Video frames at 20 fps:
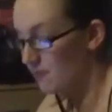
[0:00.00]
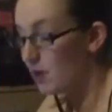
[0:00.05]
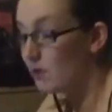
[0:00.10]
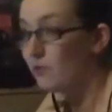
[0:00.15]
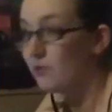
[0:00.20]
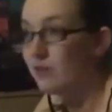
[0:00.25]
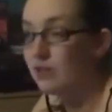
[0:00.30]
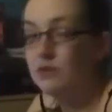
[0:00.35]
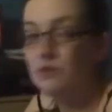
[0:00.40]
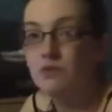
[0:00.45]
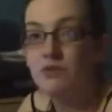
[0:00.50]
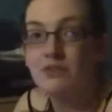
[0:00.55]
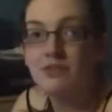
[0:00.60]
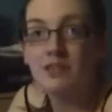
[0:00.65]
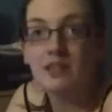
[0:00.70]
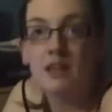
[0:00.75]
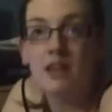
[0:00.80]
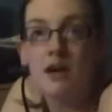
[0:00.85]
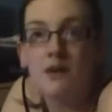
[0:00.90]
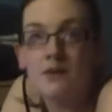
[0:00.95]
it was
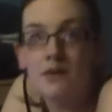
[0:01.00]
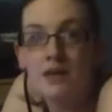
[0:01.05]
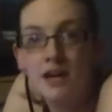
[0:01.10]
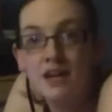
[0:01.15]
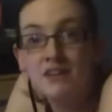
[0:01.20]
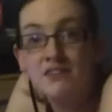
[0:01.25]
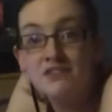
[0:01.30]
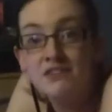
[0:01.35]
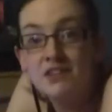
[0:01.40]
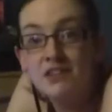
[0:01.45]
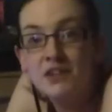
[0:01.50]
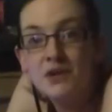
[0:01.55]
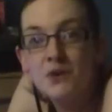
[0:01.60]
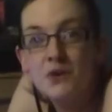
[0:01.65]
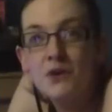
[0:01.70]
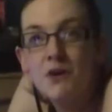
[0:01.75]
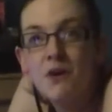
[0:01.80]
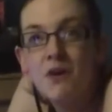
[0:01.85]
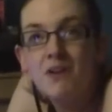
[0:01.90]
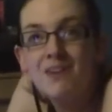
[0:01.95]
interesting how they had video
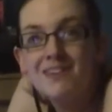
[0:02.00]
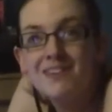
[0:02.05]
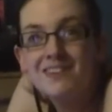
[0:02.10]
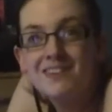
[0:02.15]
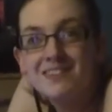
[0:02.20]
call.